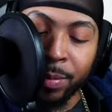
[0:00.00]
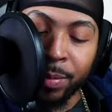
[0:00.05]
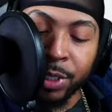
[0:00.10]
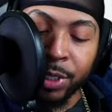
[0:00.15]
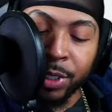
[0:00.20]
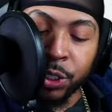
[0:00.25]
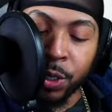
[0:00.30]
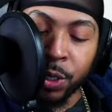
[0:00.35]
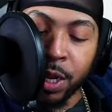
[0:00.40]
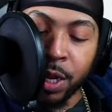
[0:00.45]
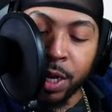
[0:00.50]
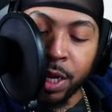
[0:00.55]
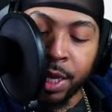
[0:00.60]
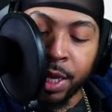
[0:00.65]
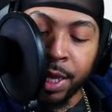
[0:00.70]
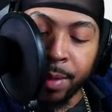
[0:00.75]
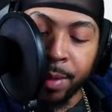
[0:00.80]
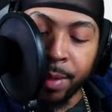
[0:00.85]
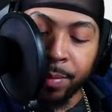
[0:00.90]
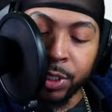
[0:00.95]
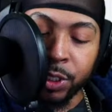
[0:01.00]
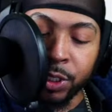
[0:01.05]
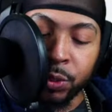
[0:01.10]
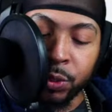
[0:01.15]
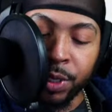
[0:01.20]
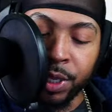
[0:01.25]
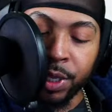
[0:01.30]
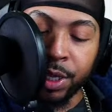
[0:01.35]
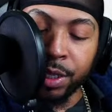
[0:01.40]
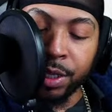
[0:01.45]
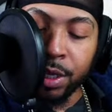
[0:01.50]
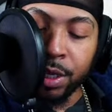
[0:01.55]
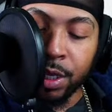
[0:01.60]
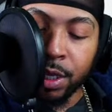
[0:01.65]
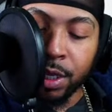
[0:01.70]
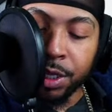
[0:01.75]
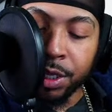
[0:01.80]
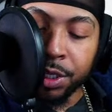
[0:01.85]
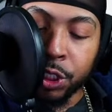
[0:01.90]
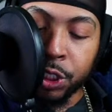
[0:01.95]
you're going to cut between
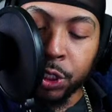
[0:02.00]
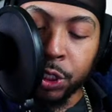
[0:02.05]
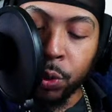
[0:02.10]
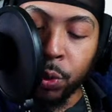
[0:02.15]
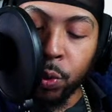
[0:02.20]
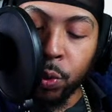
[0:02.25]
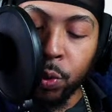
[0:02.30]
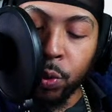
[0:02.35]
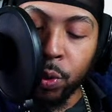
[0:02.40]
2